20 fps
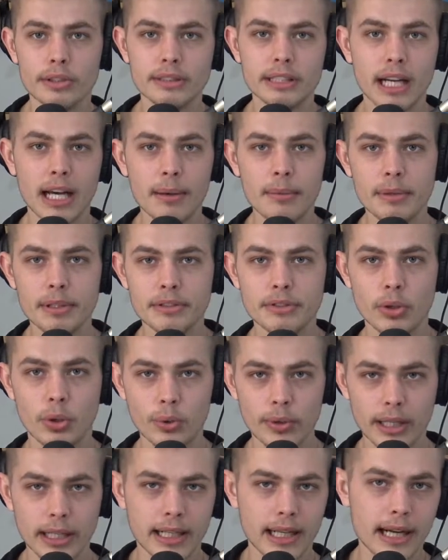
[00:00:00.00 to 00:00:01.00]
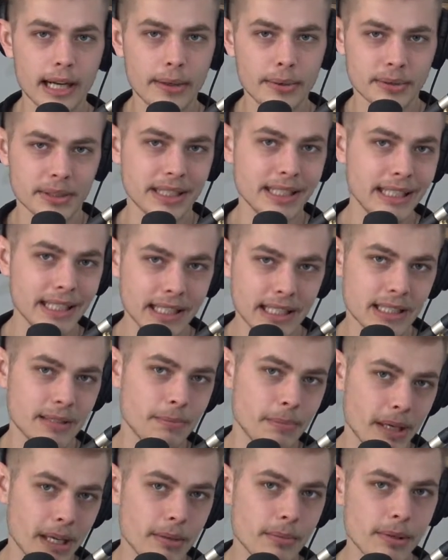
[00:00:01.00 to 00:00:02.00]
the time he told that guy he was gonna eat his
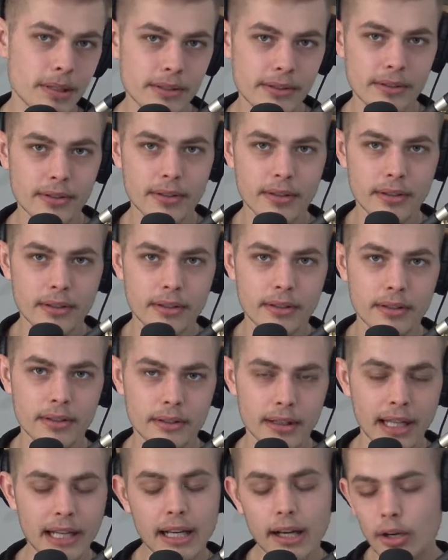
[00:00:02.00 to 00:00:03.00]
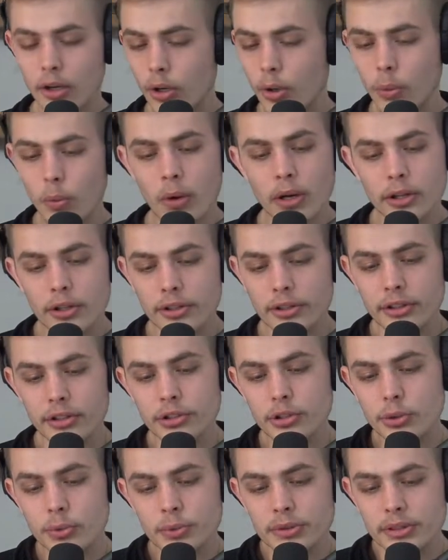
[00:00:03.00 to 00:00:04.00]
babies. Like no wonder the
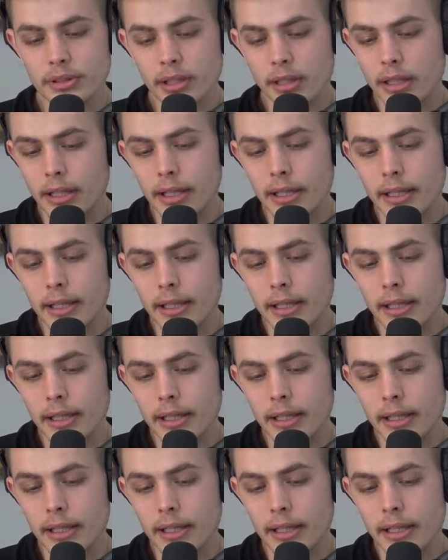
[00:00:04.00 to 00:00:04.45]
dude was uh,